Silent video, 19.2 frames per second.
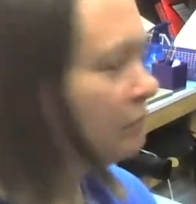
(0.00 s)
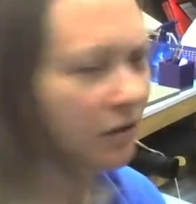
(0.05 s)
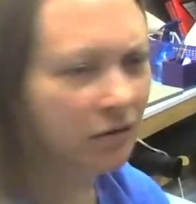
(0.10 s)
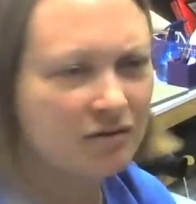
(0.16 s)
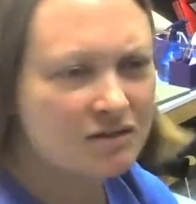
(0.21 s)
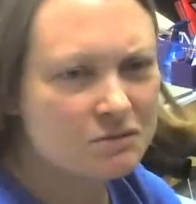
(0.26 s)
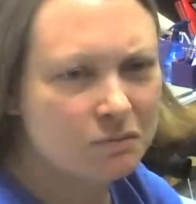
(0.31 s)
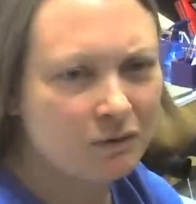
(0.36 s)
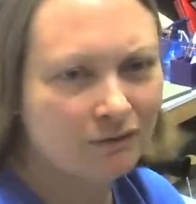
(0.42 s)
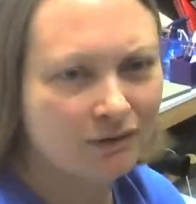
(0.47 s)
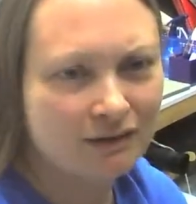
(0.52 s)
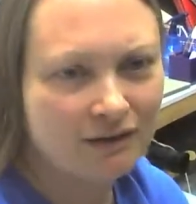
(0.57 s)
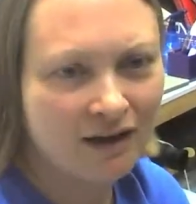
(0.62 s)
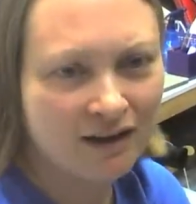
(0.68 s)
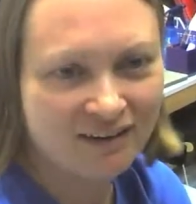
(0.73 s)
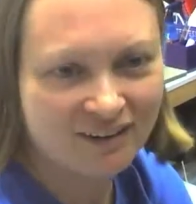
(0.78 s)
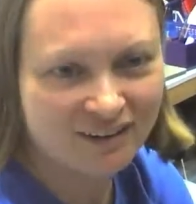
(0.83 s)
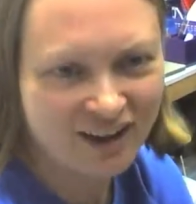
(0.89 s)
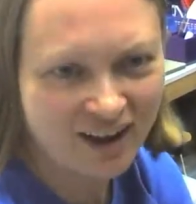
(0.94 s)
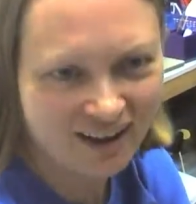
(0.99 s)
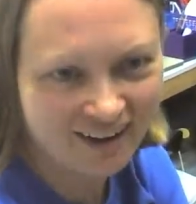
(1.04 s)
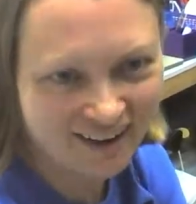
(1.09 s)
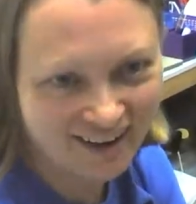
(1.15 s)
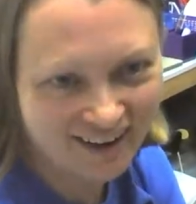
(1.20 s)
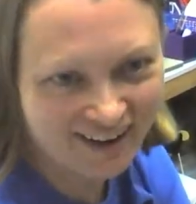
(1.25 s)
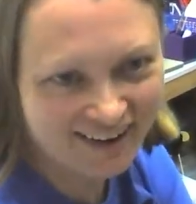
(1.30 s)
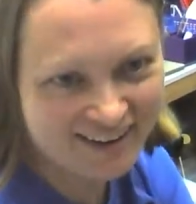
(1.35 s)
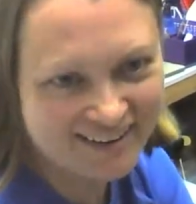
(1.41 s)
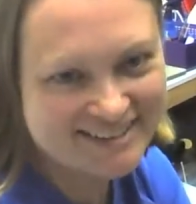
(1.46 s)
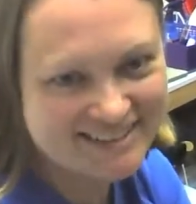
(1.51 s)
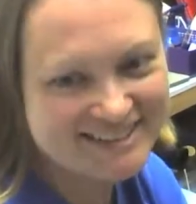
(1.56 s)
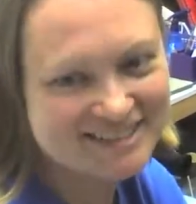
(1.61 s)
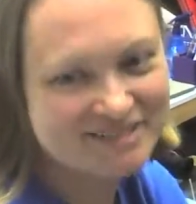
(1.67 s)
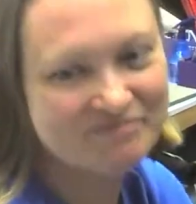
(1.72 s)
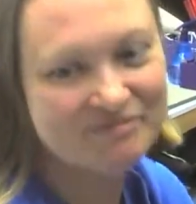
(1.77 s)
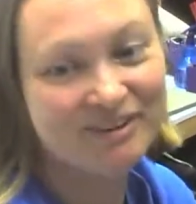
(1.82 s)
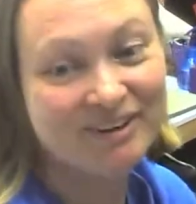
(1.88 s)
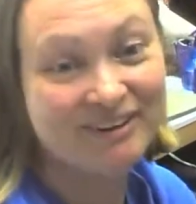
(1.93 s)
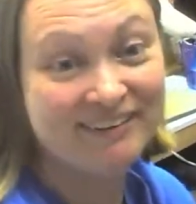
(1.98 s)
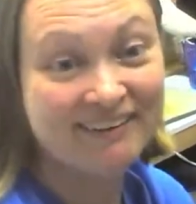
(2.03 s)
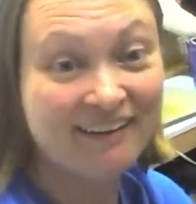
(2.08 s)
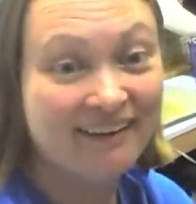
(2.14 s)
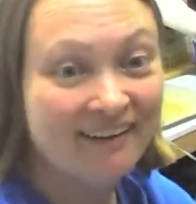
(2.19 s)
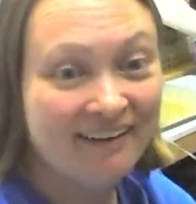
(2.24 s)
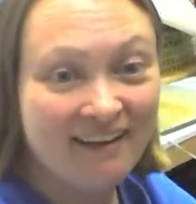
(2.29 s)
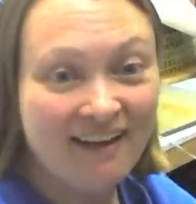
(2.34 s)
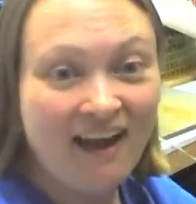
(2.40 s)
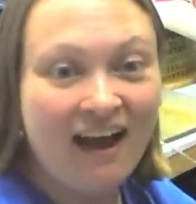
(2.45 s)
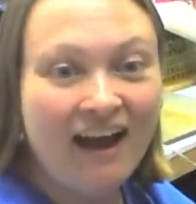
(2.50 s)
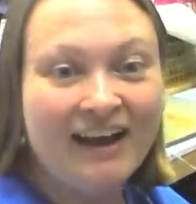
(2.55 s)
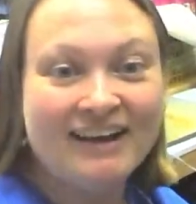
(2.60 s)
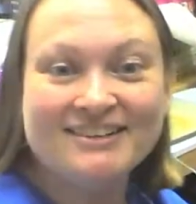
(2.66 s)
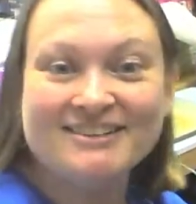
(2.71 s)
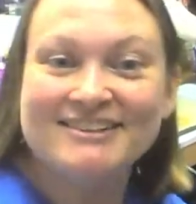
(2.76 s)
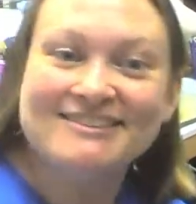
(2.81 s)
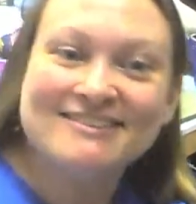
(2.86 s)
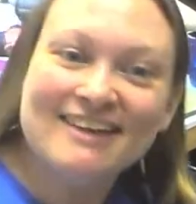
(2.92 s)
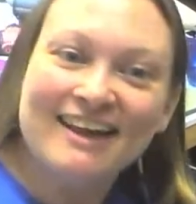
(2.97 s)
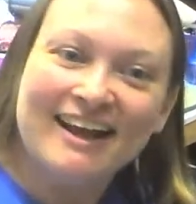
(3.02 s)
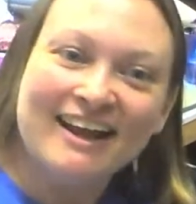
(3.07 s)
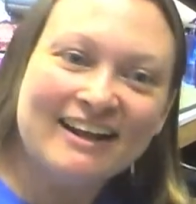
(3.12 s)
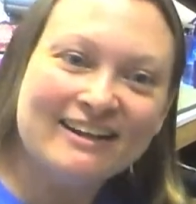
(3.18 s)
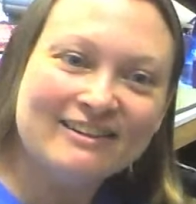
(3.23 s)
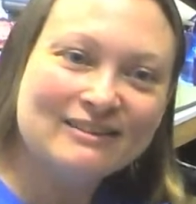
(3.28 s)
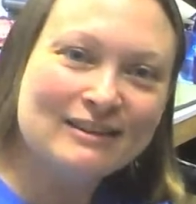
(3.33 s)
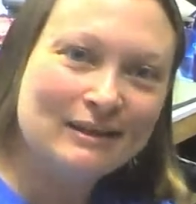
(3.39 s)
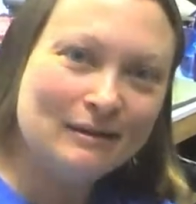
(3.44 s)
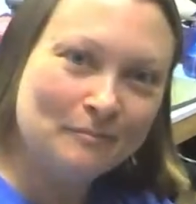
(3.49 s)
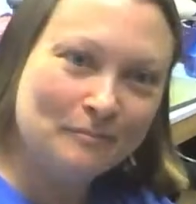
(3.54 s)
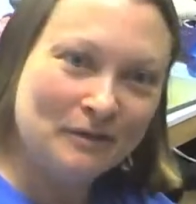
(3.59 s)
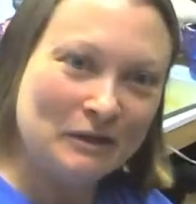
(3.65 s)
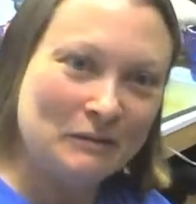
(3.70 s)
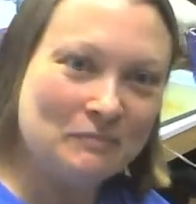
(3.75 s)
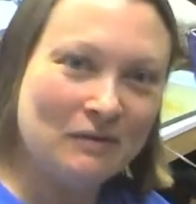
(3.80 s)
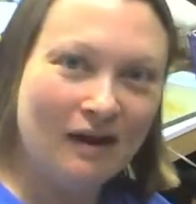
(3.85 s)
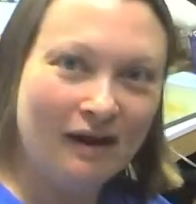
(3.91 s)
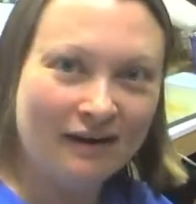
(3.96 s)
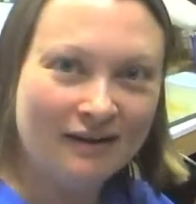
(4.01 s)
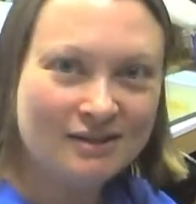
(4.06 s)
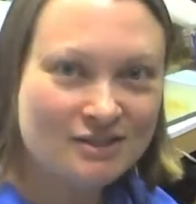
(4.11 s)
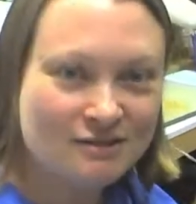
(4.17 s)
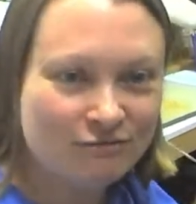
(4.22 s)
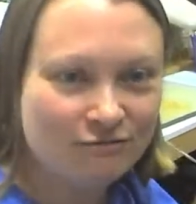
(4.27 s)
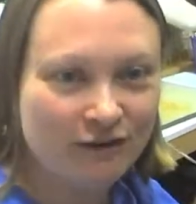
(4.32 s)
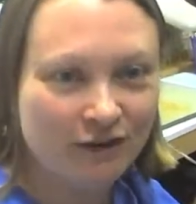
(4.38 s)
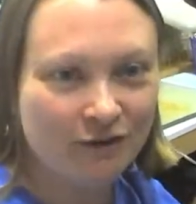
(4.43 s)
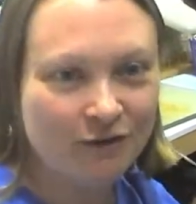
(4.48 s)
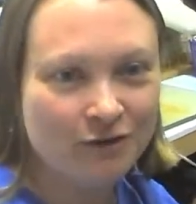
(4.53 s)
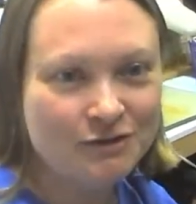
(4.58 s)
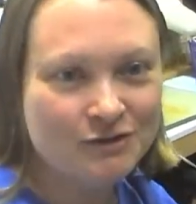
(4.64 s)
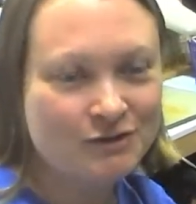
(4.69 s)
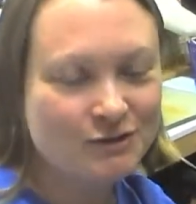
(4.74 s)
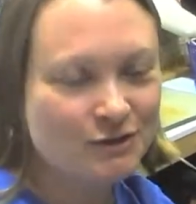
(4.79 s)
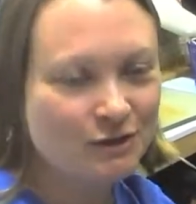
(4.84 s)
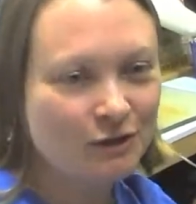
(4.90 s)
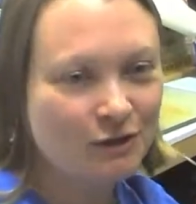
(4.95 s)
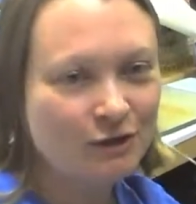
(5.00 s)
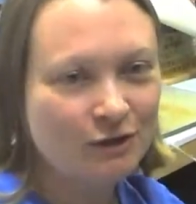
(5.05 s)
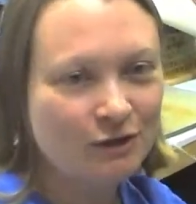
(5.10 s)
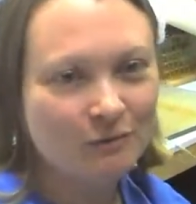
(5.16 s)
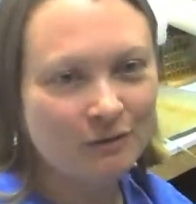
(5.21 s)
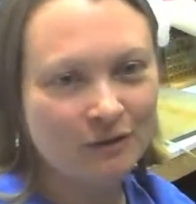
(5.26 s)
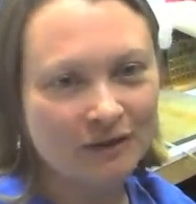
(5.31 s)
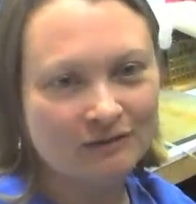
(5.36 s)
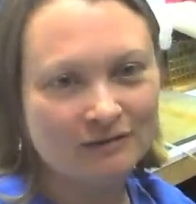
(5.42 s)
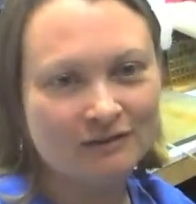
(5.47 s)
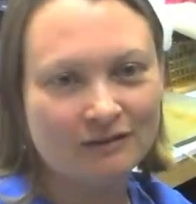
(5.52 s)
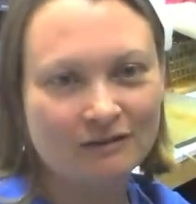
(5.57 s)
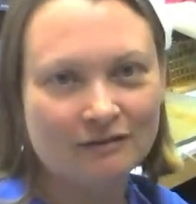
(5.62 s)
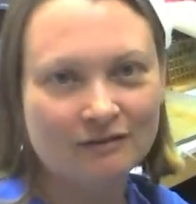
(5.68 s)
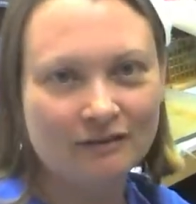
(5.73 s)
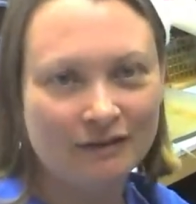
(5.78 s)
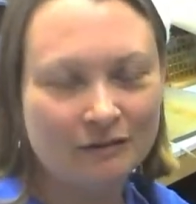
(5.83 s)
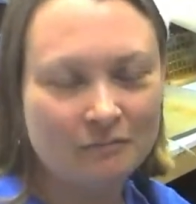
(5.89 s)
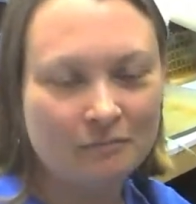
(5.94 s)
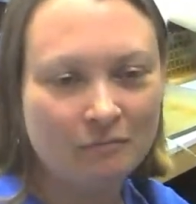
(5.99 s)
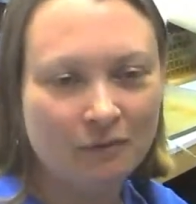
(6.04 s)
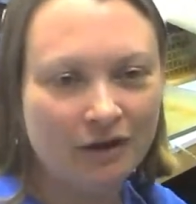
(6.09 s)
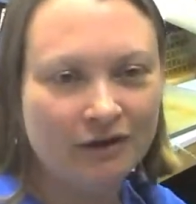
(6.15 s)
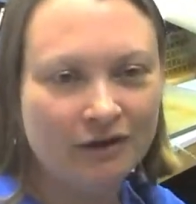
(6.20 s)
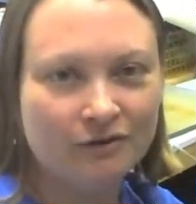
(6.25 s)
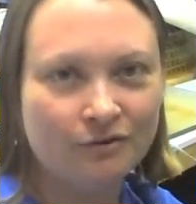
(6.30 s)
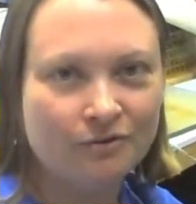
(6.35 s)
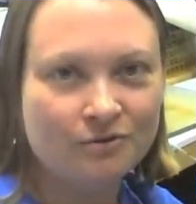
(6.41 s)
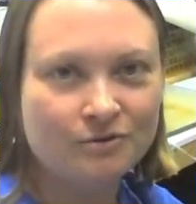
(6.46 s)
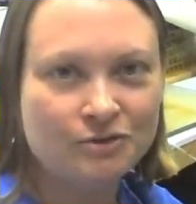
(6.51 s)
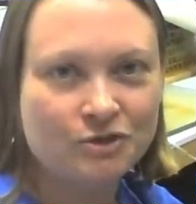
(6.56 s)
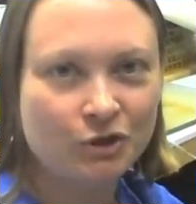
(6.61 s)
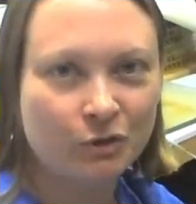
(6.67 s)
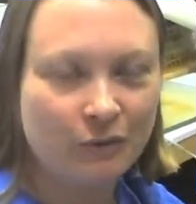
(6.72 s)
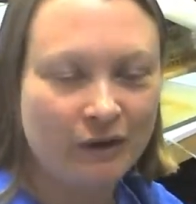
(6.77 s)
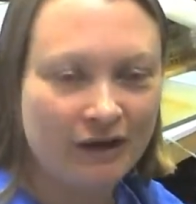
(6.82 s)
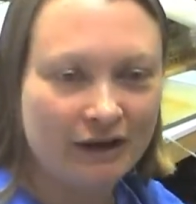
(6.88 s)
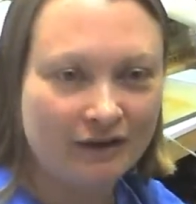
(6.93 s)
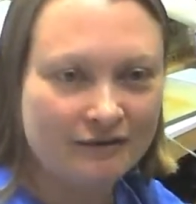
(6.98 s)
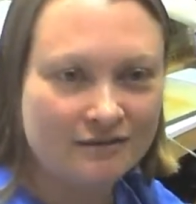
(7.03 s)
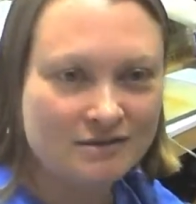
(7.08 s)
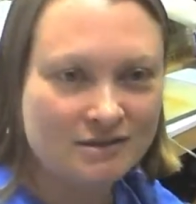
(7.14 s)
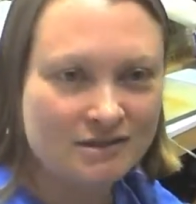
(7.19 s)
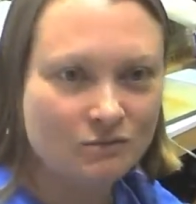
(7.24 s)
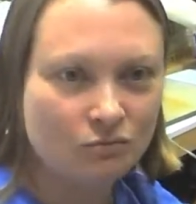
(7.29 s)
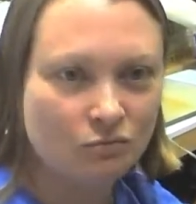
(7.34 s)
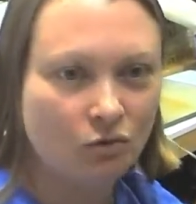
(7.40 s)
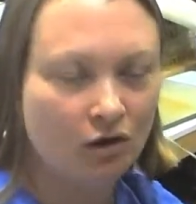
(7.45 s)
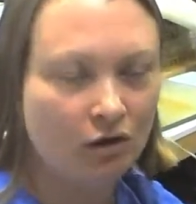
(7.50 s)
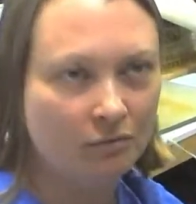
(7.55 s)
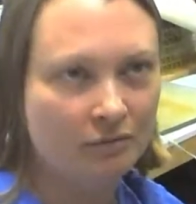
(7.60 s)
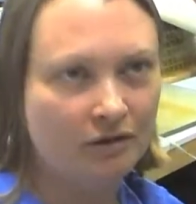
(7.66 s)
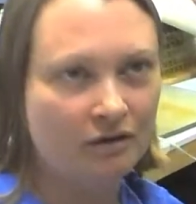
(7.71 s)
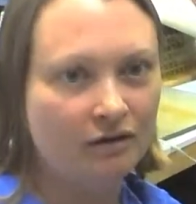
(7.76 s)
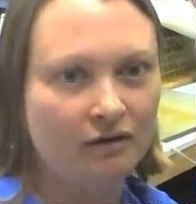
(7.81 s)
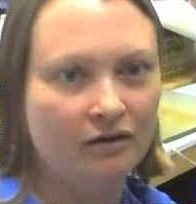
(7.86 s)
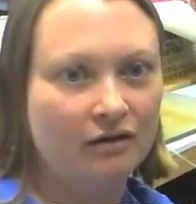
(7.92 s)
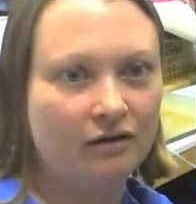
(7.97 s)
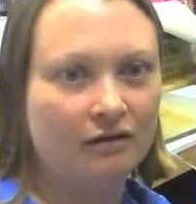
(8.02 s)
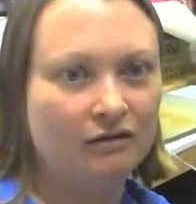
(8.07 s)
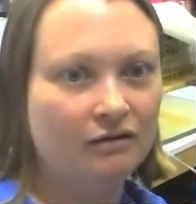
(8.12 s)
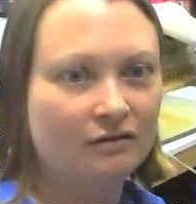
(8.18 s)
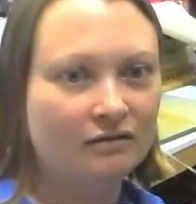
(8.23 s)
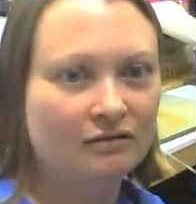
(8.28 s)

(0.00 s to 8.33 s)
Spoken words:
It's probably not a lot, but I just hate the big box felt, like Michael's, Joann's, Walmart,